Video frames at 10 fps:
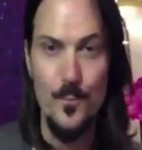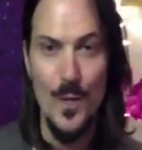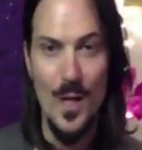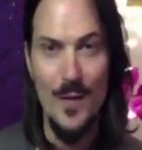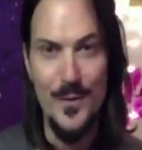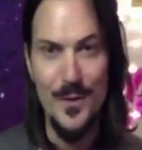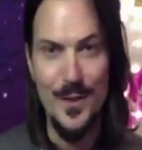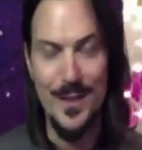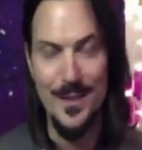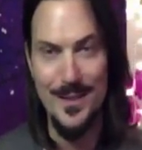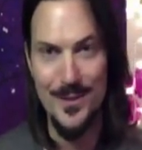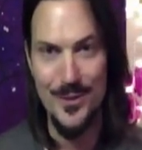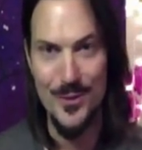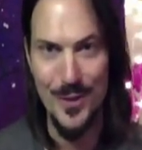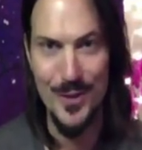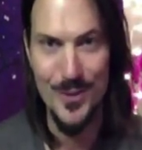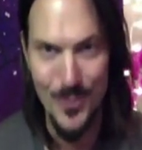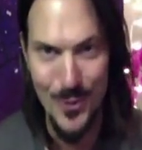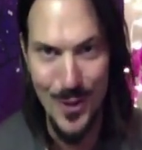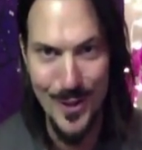I feel like I need to drink this
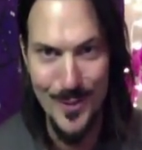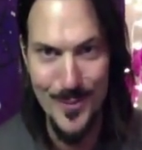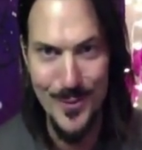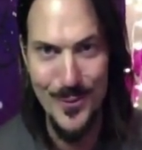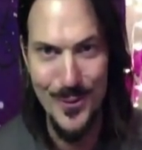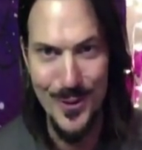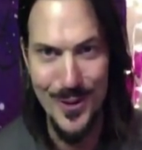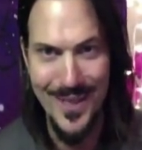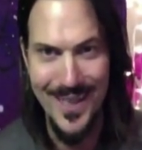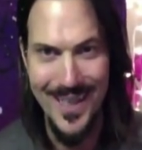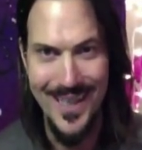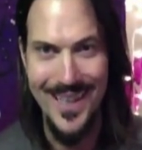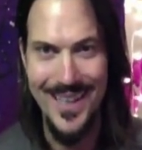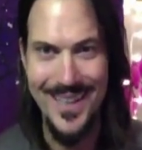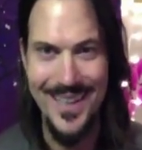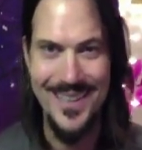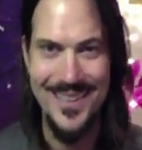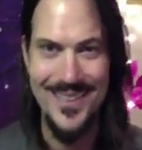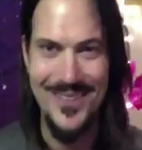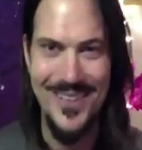water before I get
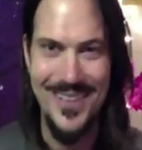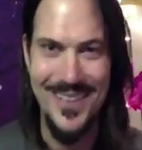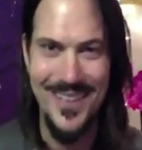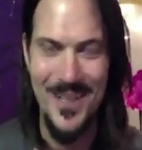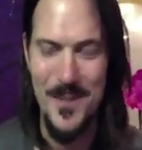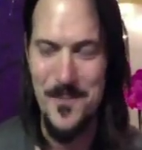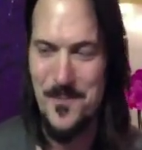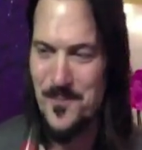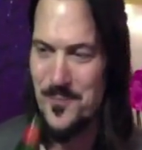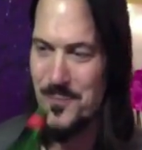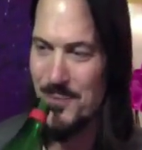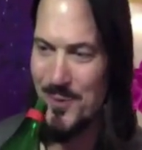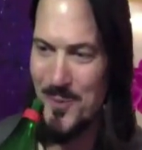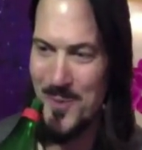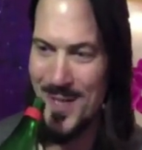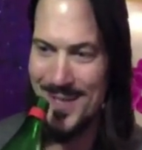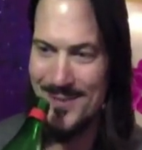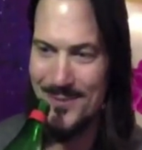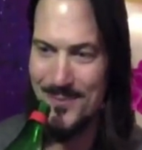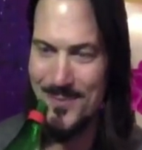into it um, for my,
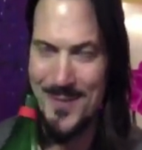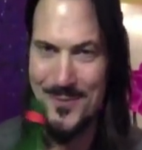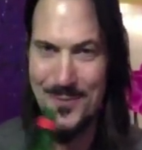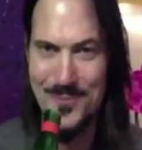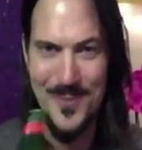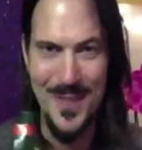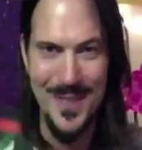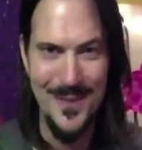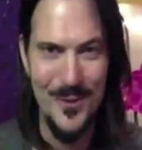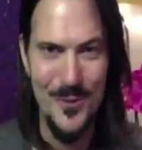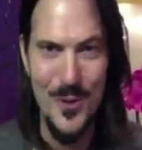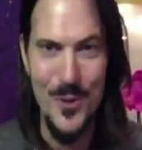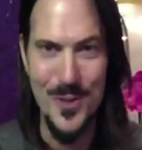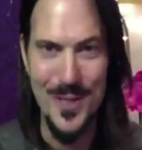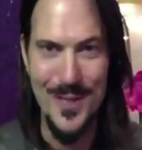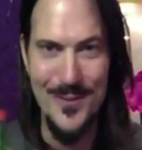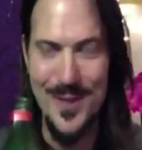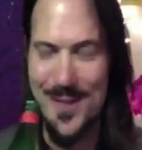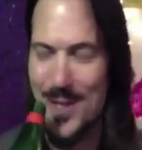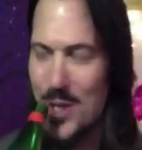my, my throat and everything.